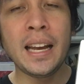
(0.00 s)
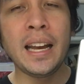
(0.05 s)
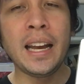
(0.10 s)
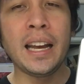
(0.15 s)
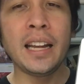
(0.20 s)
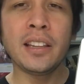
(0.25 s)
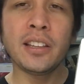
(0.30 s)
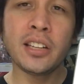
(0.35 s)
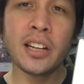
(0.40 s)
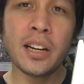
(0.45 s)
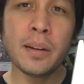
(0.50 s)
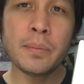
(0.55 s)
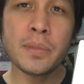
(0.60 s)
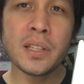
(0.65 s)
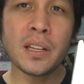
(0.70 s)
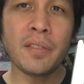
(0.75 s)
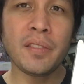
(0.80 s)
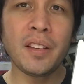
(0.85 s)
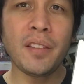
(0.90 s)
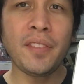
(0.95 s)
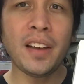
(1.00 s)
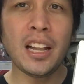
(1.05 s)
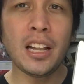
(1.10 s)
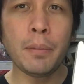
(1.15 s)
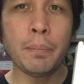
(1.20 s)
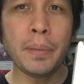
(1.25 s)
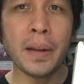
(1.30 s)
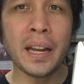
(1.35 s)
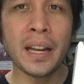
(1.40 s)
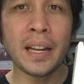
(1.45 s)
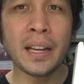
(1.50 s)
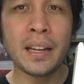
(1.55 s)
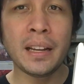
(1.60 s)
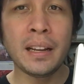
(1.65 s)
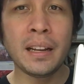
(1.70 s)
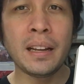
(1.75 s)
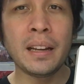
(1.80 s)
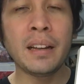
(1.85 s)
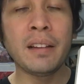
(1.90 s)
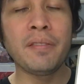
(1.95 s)
in terms of developing
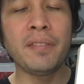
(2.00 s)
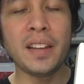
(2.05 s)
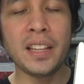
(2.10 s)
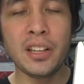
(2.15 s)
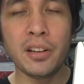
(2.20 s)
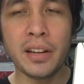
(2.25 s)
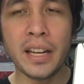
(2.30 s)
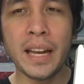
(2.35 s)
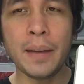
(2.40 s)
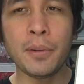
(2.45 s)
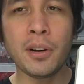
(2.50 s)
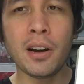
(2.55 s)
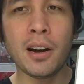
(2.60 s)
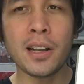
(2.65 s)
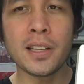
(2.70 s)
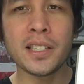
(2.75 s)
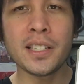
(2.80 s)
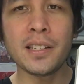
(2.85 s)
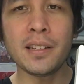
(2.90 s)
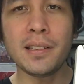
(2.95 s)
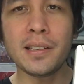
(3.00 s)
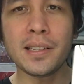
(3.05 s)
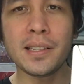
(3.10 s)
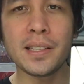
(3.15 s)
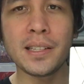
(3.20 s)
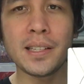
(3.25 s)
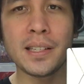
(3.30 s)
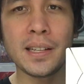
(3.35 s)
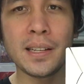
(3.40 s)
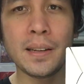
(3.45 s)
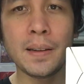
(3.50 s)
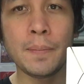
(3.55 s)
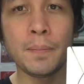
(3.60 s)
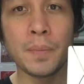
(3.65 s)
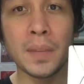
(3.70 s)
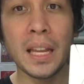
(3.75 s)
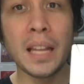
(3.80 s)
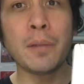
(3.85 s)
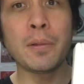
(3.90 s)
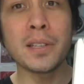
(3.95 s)
video game consoles.
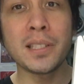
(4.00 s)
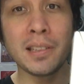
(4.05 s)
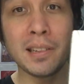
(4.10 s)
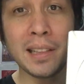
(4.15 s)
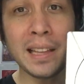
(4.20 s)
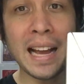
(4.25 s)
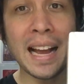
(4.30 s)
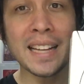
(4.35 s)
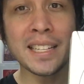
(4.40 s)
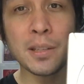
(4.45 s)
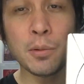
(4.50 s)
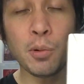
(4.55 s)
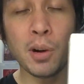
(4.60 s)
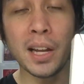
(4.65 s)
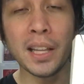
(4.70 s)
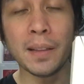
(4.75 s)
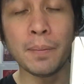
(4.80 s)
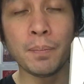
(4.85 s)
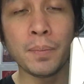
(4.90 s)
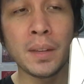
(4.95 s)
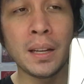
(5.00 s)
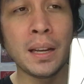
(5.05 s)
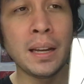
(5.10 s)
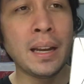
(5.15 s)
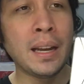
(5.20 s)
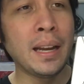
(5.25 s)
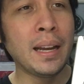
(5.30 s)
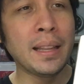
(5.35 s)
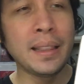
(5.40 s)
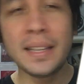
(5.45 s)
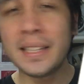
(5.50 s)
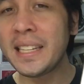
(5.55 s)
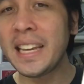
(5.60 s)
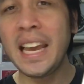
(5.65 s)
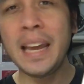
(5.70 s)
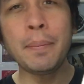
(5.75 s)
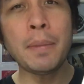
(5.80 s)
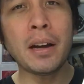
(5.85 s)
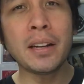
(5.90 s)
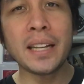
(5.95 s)
It was their last one. This
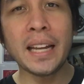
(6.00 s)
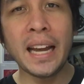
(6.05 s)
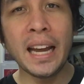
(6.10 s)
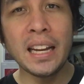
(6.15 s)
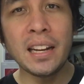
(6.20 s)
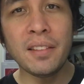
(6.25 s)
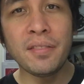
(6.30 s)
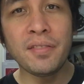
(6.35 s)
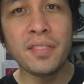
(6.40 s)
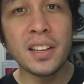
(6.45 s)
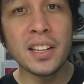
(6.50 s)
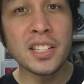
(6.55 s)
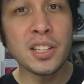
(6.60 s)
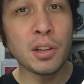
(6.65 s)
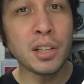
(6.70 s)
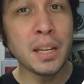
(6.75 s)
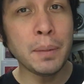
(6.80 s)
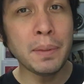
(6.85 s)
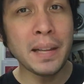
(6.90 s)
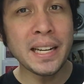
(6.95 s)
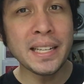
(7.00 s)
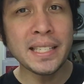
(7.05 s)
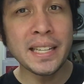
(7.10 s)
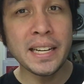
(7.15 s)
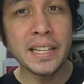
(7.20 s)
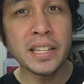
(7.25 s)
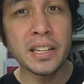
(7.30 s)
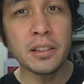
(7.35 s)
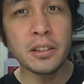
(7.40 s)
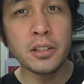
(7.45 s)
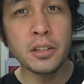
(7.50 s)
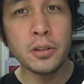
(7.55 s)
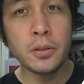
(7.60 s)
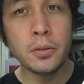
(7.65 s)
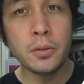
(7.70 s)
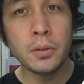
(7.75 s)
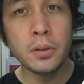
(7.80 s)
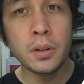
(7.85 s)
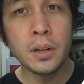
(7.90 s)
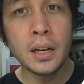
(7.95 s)
came out ahead of the Sony PlayStation
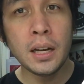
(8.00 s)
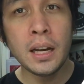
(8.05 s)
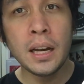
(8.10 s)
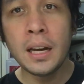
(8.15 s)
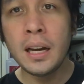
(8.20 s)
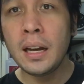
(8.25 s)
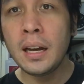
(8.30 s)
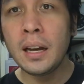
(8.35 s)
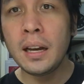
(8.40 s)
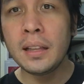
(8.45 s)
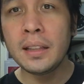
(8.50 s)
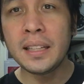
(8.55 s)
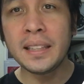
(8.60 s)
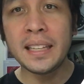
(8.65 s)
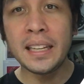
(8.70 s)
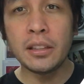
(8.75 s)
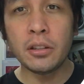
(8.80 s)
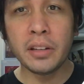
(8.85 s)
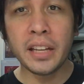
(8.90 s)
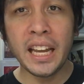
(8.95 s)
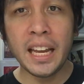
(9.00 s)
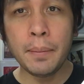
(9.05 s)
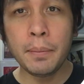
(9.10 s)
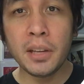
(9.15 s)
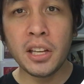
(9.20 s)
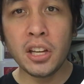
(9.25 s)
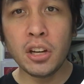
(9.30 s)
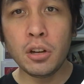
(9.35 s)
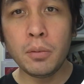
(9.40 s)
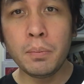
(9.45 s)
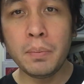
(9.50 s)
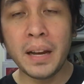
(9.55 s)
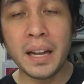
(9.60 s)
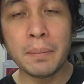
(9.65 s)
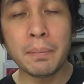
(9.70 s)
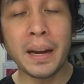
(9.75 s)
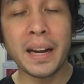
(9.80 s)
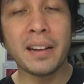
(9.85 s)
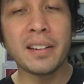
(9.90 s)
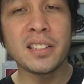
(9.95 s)
2, Nintendo GameCube,
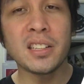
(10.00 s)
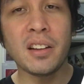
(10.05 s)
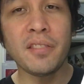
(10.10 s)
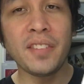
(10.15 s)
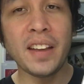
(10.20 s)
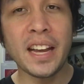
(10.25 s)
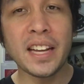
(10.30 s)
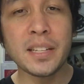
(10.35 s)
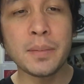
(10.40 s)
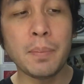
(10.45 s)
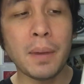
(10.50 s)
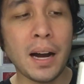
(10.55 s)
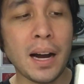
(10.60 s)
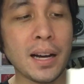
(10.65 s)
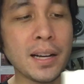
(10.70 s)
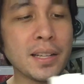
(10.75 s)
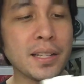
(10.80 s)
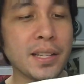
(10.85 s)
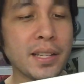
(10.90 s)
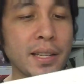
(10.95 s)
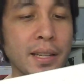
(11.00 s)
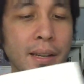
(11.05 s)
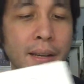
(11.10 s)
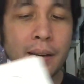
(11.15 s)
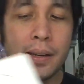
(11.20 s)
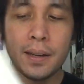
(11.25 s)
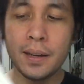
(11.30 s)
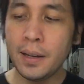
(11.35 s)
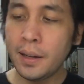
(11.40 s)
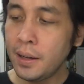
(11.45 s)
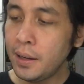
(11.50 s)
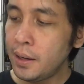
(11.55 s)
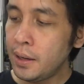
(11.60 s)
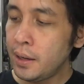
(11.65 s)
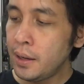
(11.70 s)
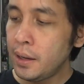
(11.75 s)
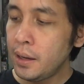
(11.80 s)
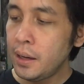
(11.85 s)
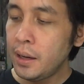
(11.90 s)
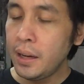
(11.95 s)
and Microsoft Xbox,
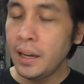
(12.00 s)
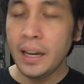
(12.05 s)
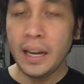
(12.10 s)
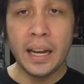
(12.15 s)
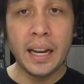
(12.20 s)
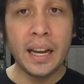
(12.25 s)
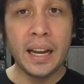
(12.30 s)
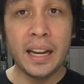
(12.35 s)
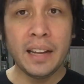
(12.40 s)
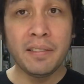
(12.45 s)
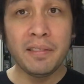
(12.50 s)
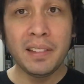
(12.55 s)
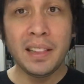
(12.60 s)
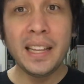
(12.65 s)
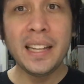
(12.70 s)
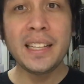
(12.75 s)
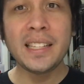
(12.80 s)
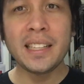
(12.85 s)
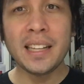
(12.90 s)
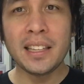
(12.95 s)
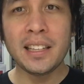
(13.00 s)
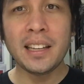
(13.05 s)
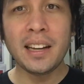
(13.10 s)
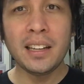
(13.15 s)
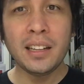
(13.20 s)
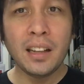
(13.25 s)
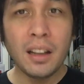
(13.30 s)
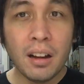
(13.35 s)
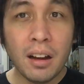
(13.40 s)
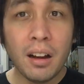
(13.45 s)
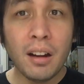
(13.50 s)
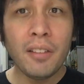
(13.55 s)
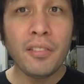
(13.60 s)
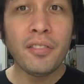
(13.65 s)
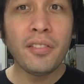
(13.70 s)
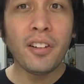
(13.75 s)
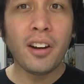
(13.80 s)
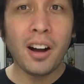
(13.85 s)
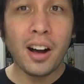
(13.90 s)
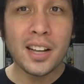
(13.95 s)
and released a ton
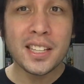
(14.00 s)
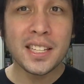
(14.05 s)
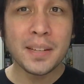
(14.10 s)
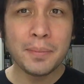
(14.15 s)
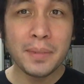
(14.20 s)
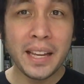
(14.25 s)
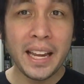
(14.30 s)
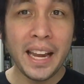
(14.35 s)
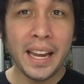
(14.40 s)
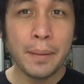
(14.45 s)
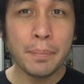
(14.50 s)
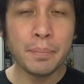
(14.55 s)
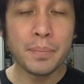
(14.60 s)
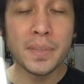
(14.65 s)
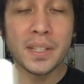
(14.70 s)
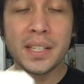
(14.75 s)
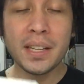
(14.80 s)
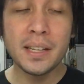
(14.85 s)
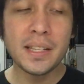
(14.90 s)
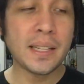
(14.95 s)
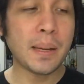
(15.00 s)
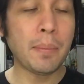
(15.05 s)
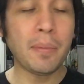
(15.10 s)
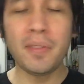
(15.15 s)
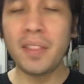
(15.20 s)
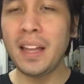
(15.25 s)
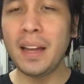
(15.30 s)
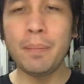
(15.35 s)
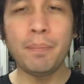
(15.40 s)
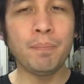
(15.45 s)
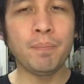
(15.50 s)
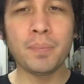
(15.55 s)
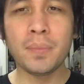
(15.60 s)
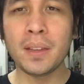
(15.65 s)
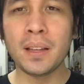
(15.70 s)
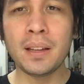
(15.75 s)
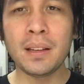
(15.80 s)
of awesome games. Some of them